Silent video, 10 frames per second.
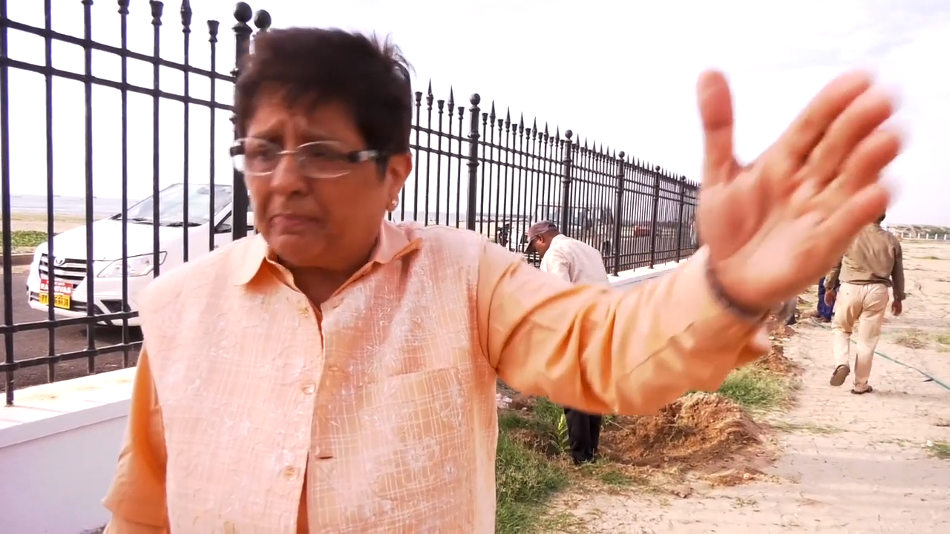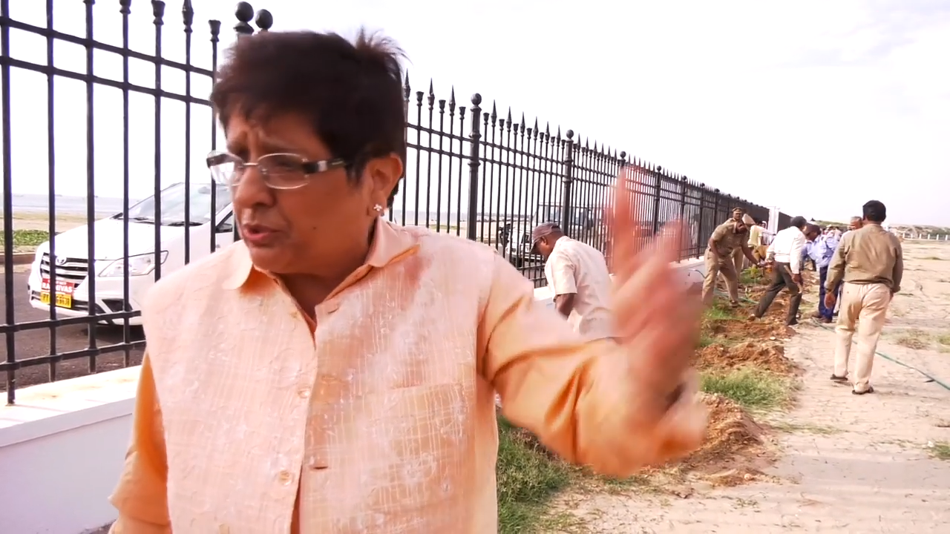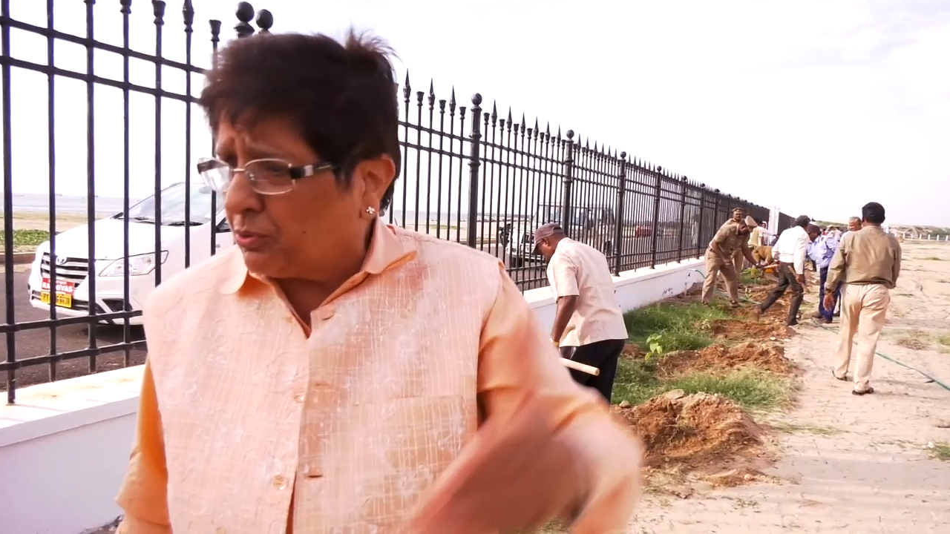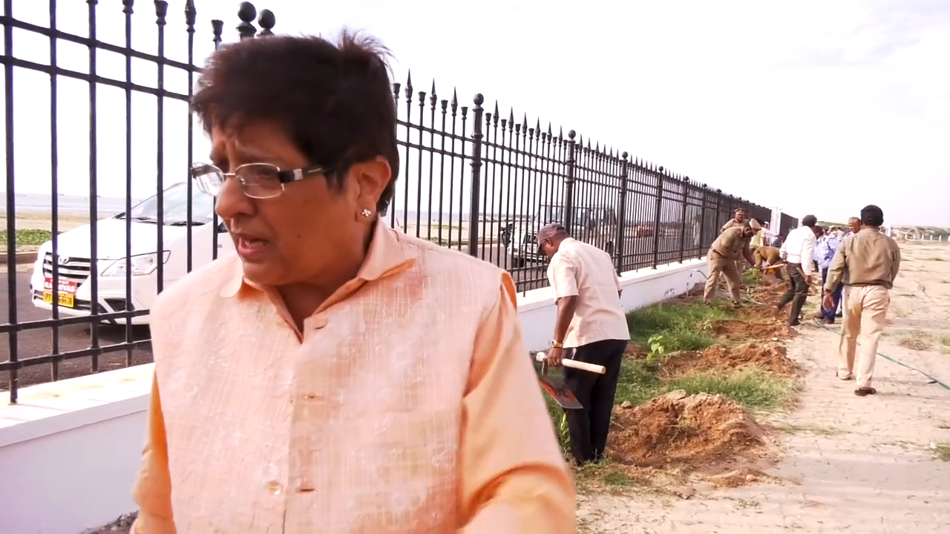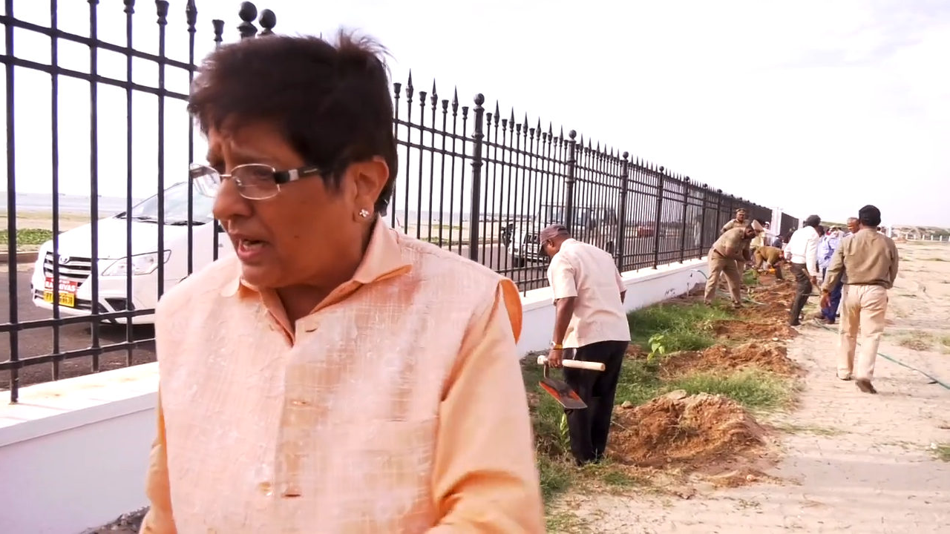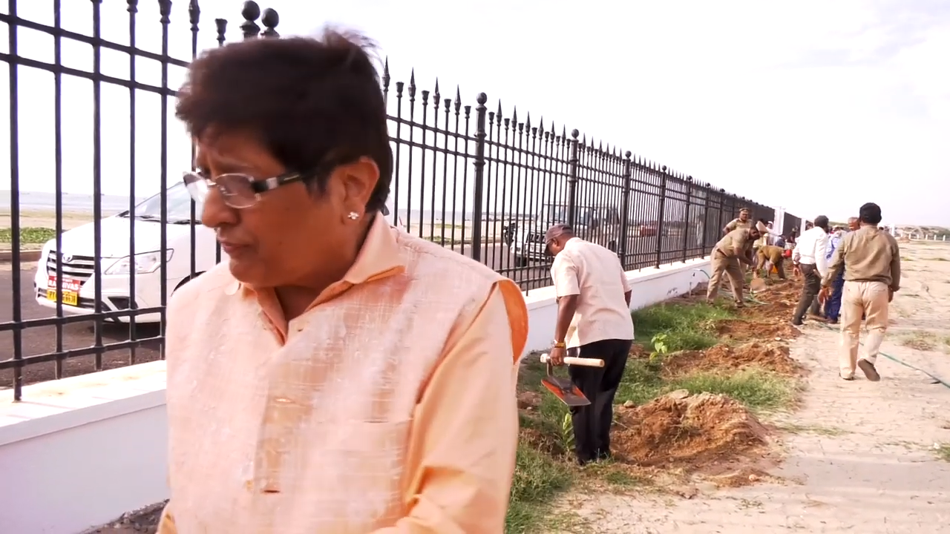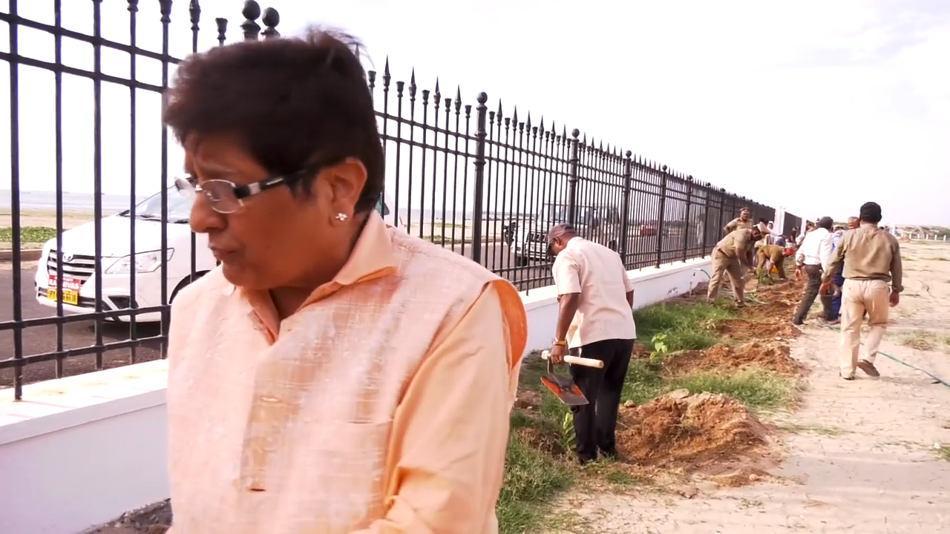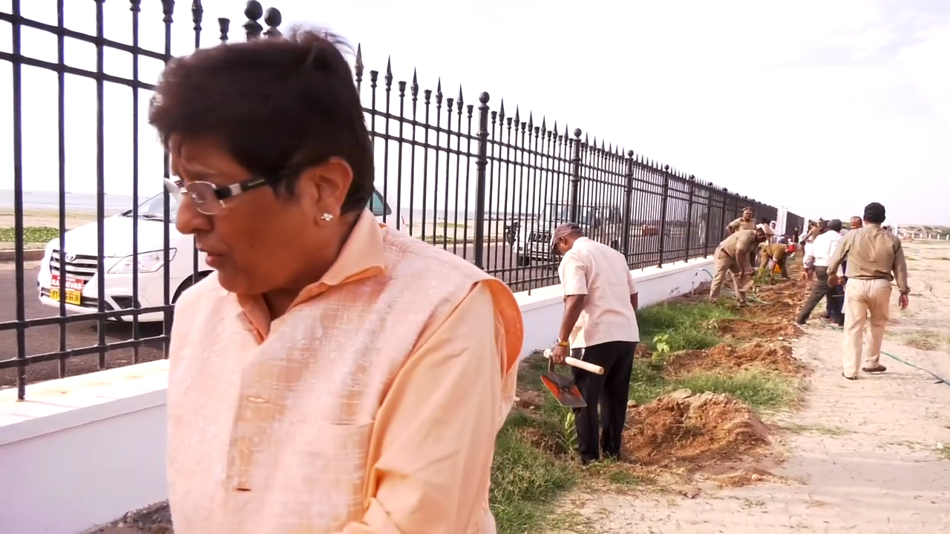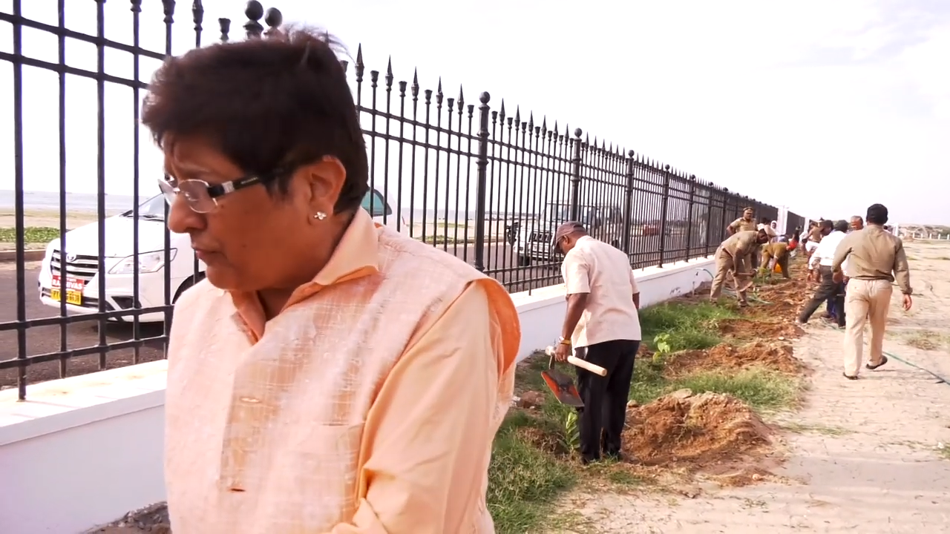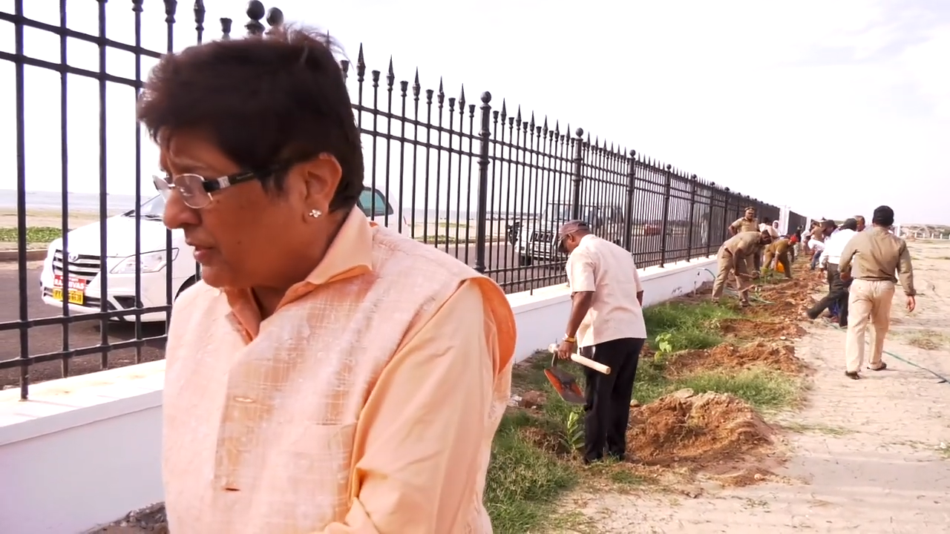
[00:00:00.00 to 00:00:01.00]
but you can't
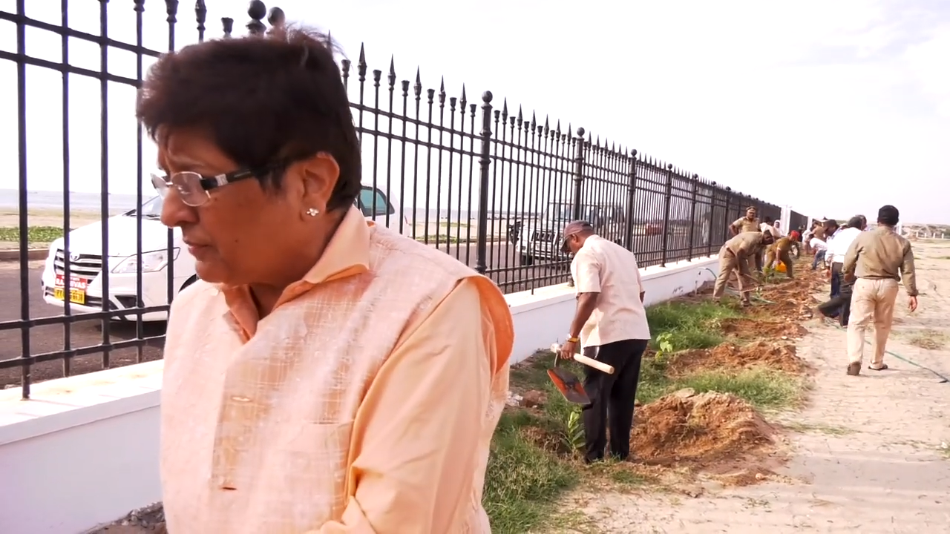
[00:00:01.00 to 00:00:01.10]
forward,